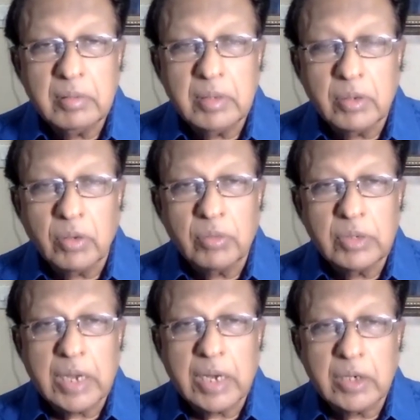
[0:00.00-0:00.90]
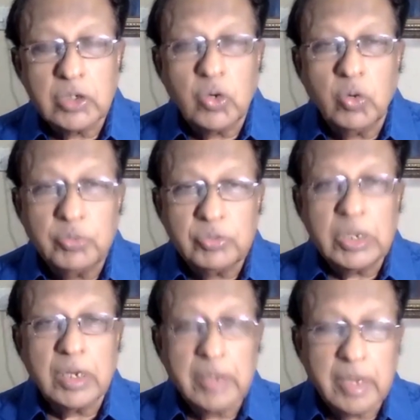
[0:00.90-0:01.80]
you know, terrorist groups which
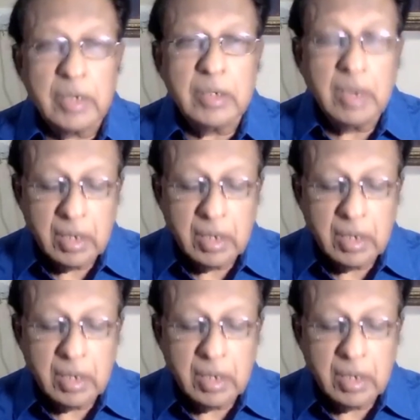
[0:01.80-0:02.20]
are there,